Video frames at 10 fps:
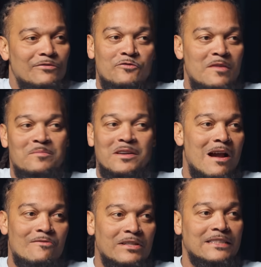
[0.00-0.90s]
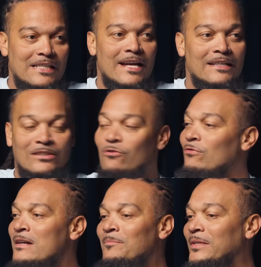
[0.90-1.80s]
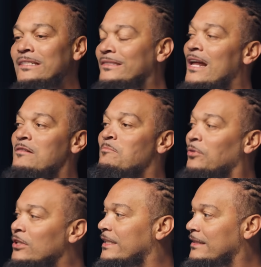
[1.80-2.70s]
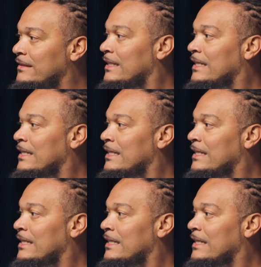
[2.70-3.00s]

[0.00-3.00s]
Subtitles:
If you've ever been around Richie, you're an asshole. But he's not a bully.